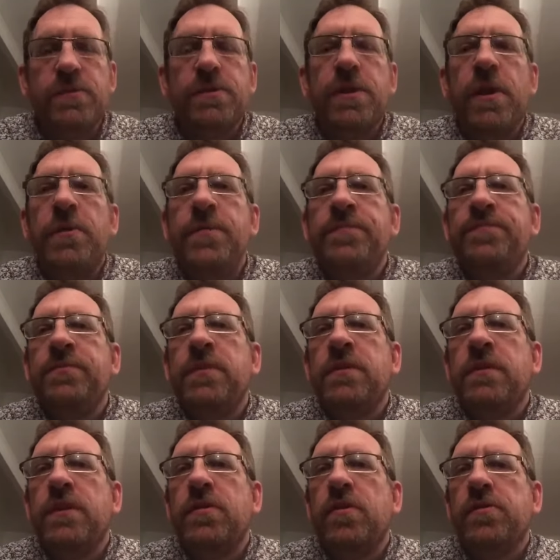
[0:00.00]
So
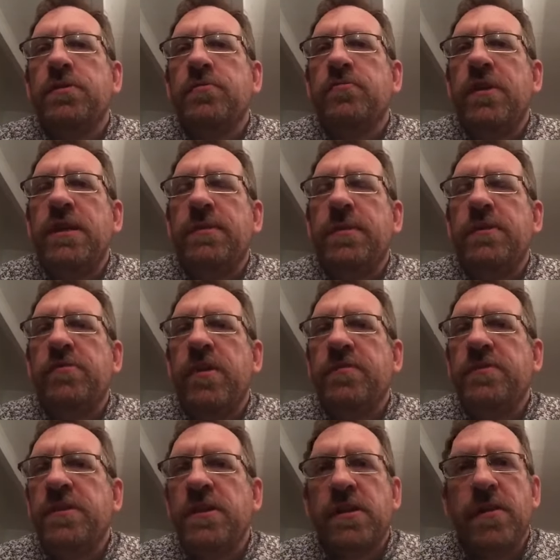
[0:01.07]
the cost of training to be a driving
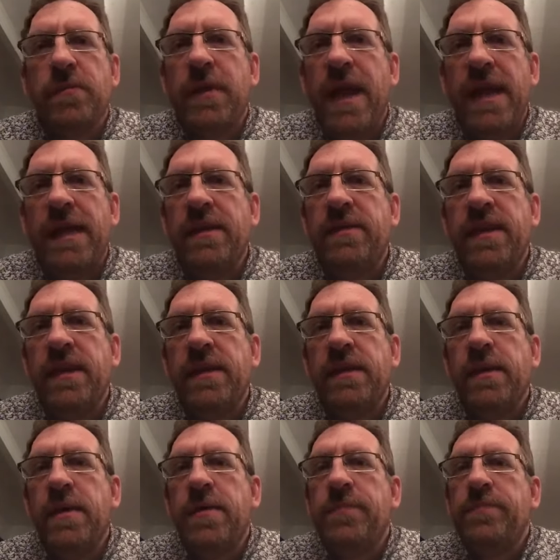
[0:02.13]
instructor can be anything.
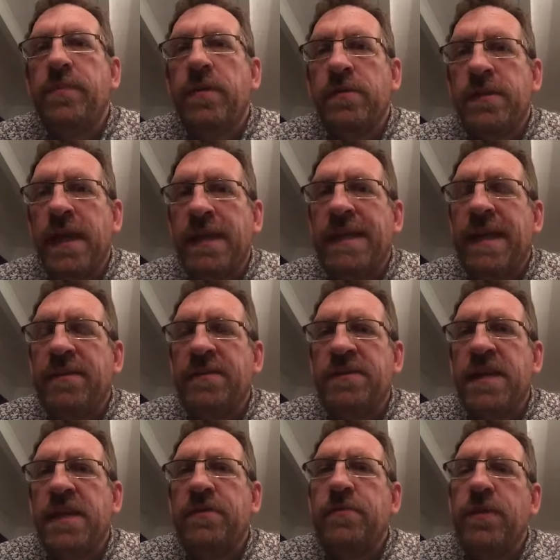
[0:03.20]
Taking out the
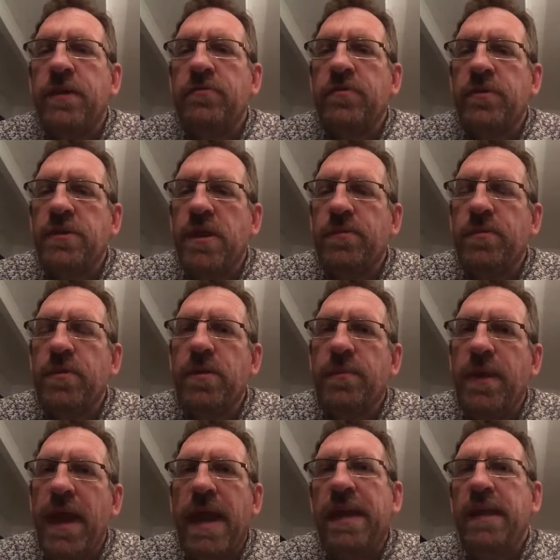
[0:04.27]
test fees, for example, can
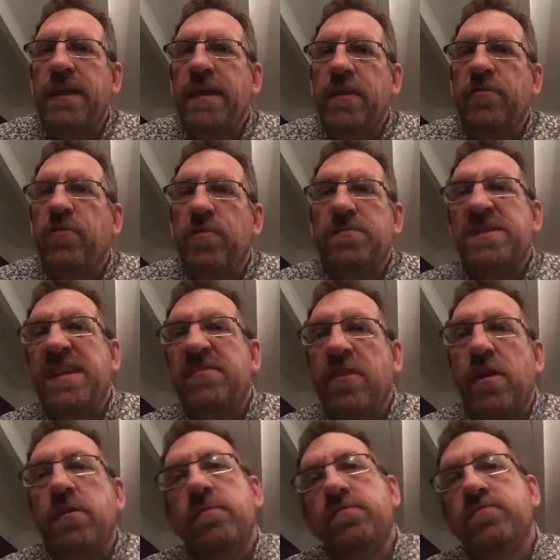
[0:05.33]
be anything from
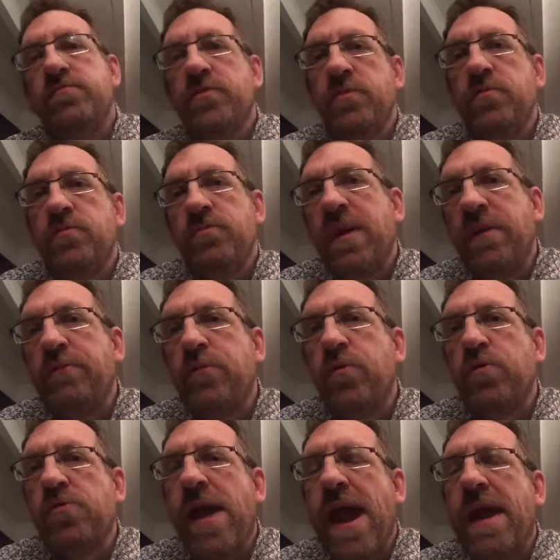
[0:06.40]
£0 to about
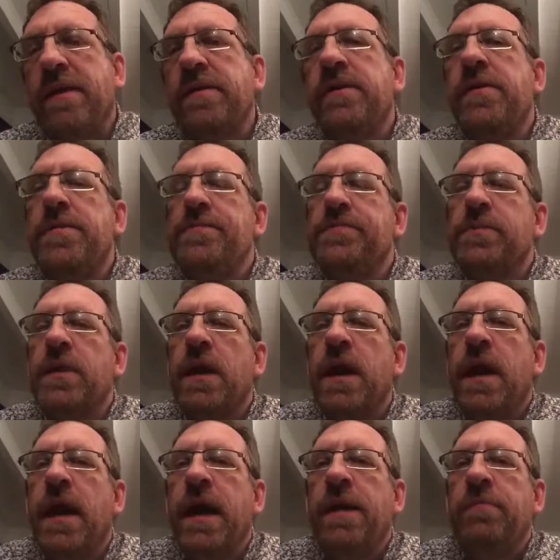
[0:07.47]

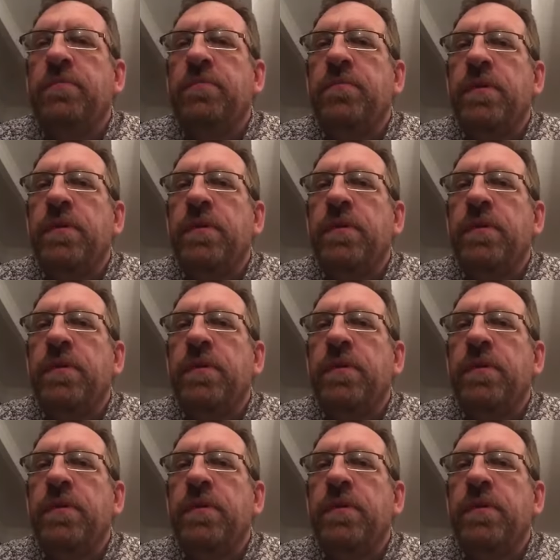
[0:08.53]
£4,000.